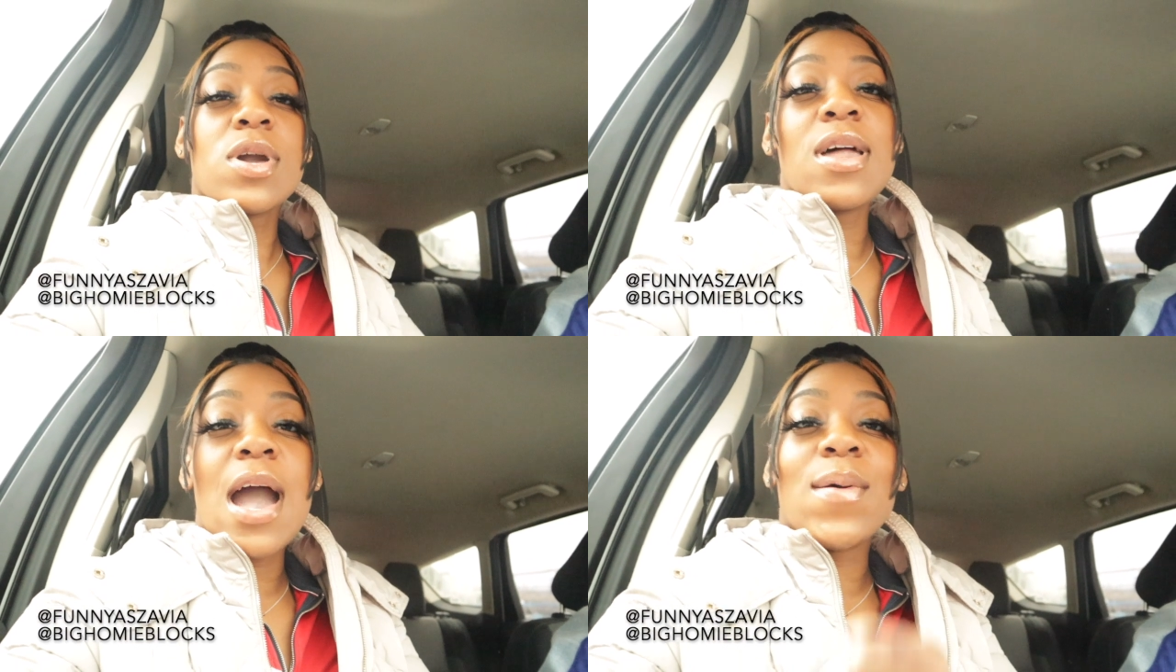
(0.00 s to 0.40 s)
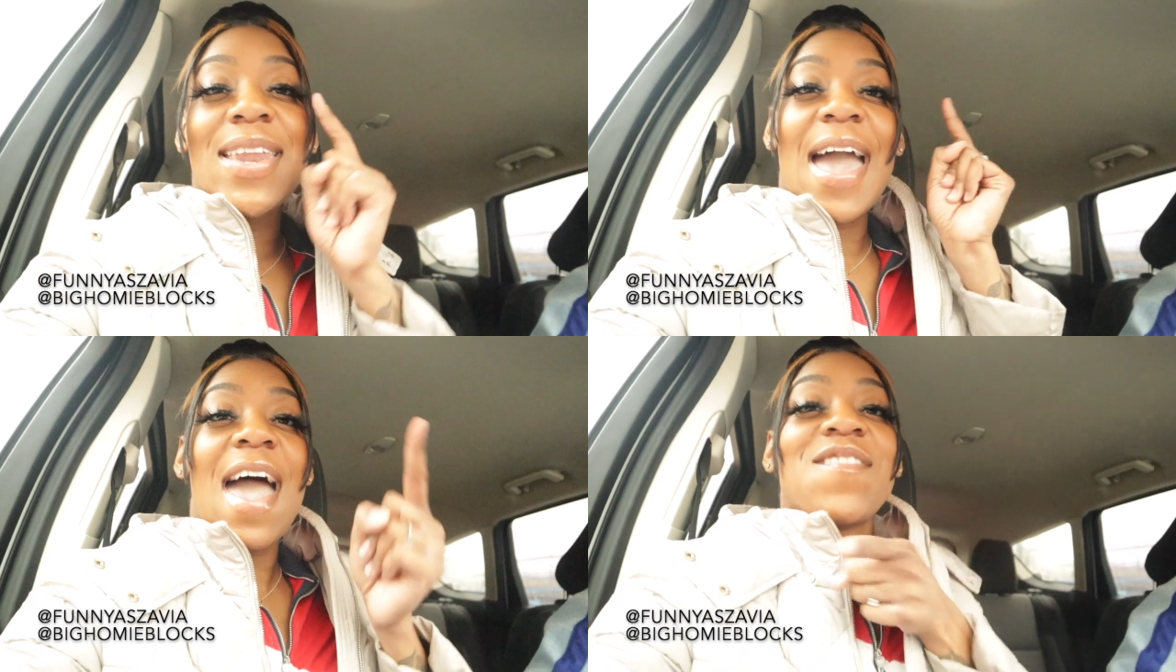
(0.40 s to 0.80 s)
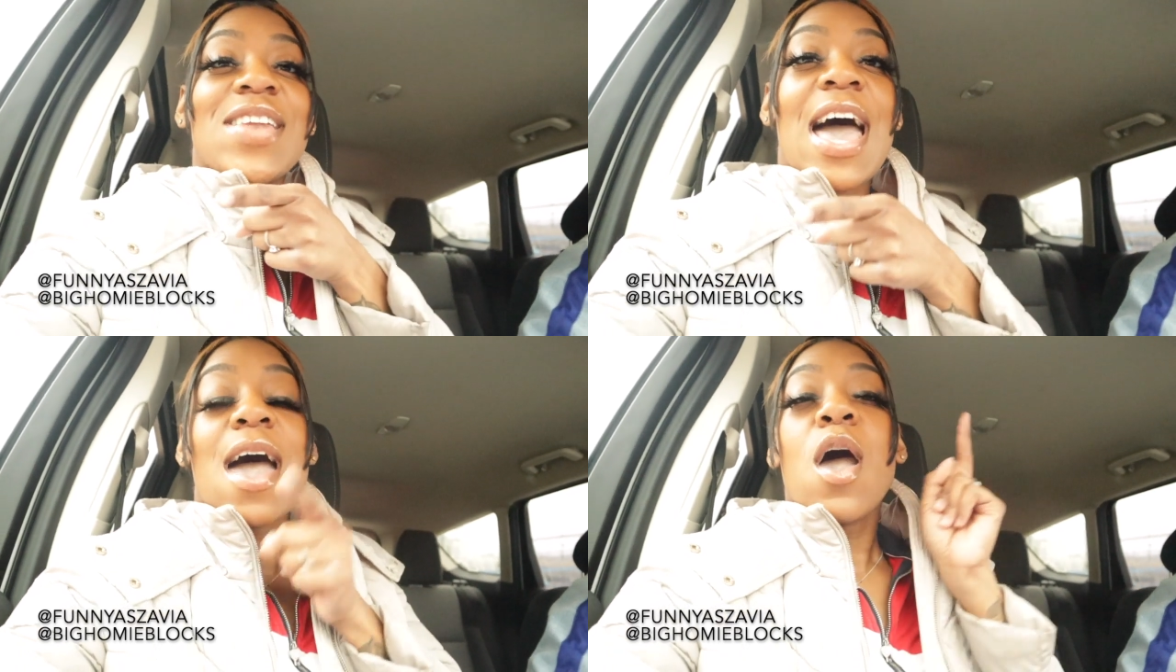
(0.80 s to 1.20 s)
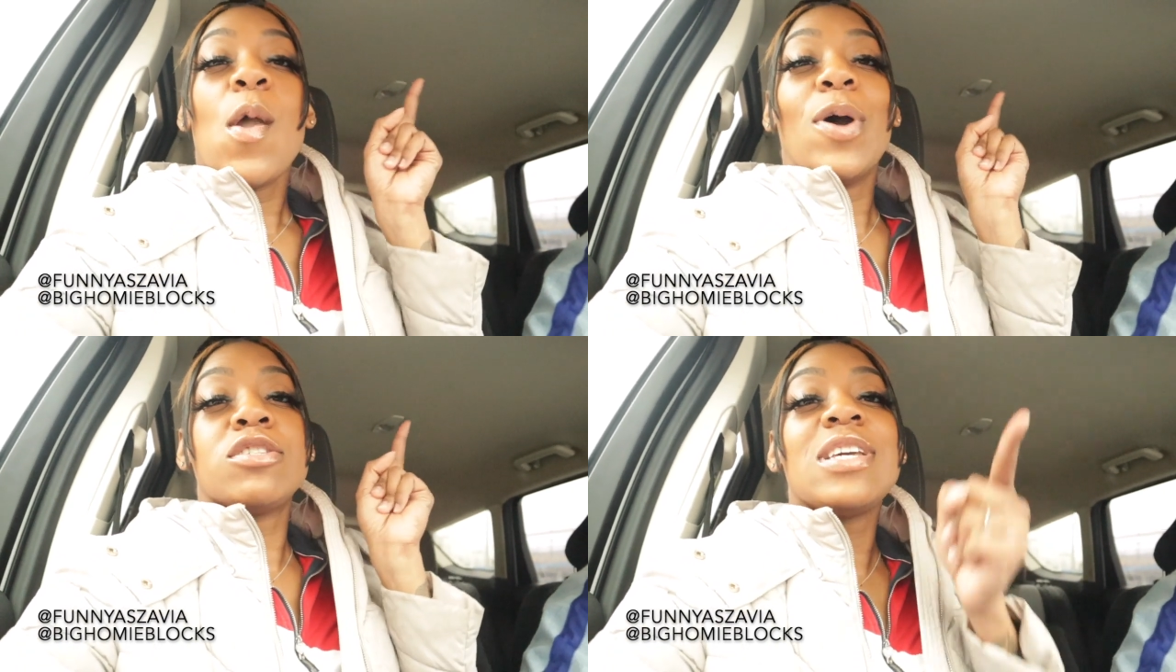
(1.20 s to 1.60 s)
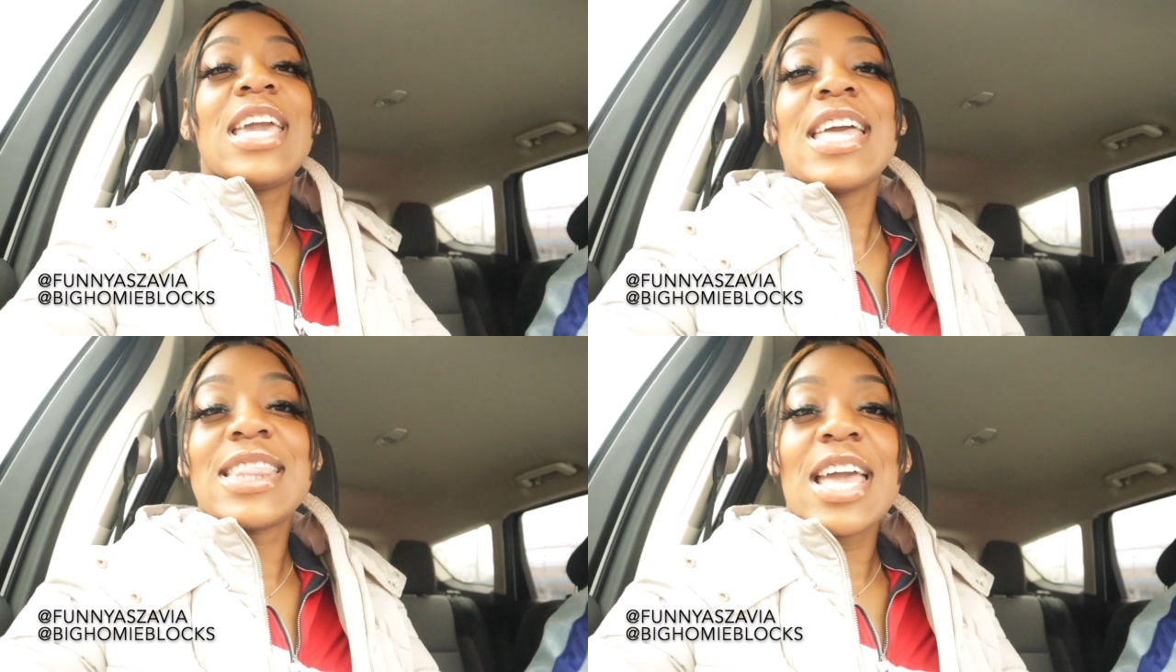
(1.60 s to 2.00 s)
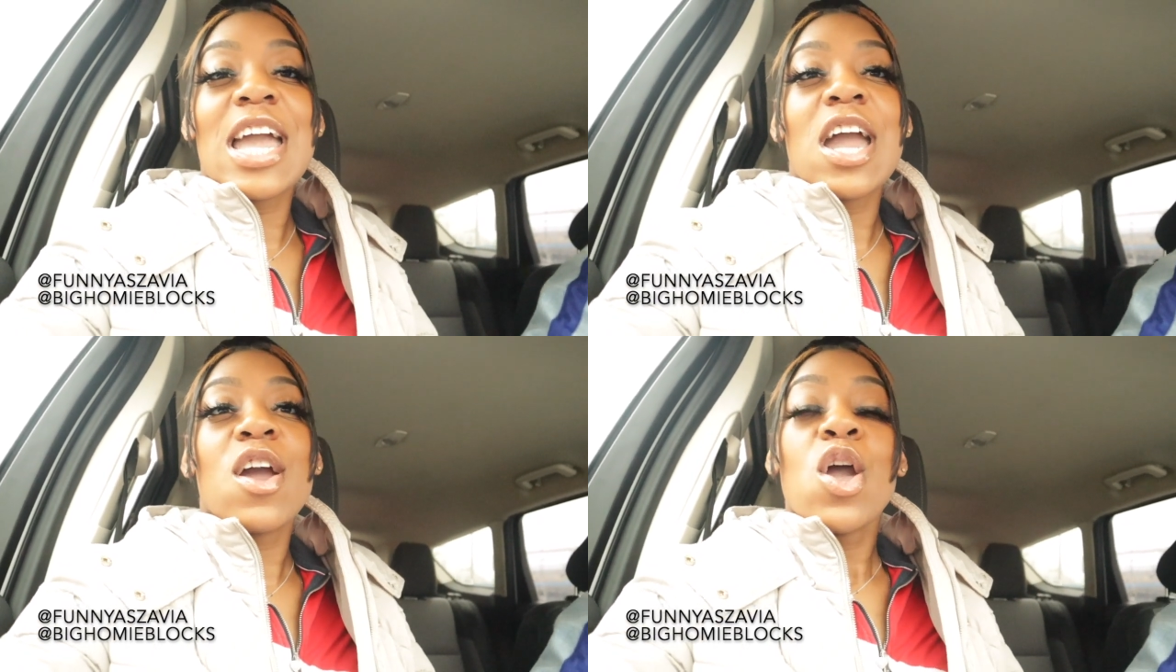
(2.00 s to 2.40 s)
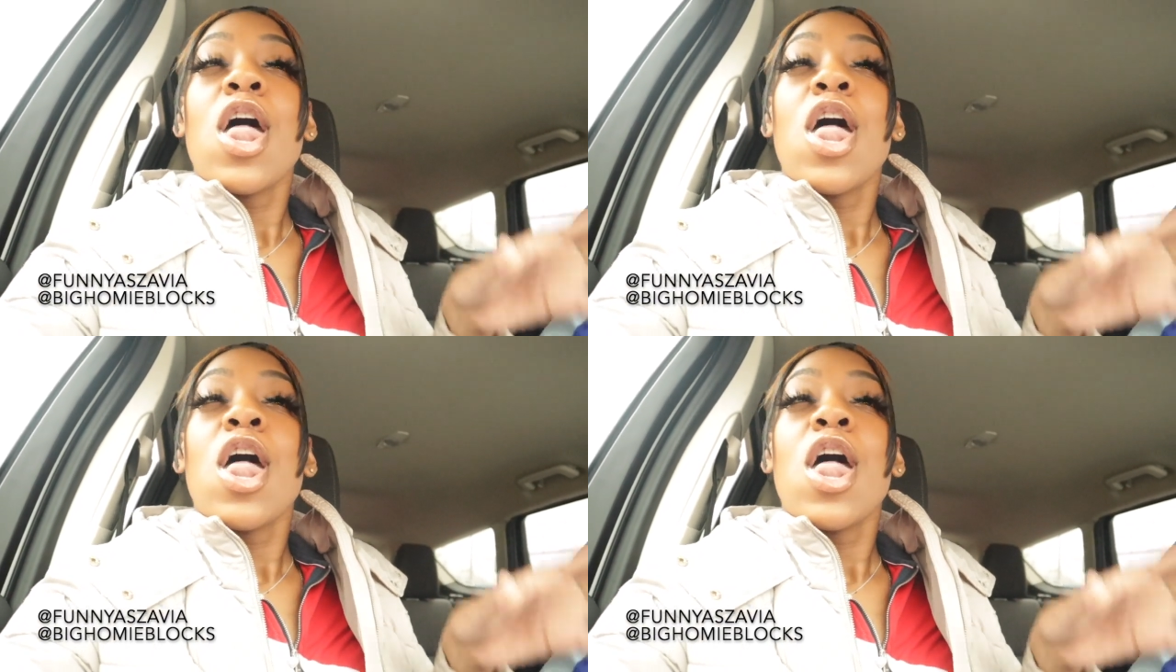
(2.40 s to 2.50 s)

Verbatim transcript: we on our way to iFly. Once we get there,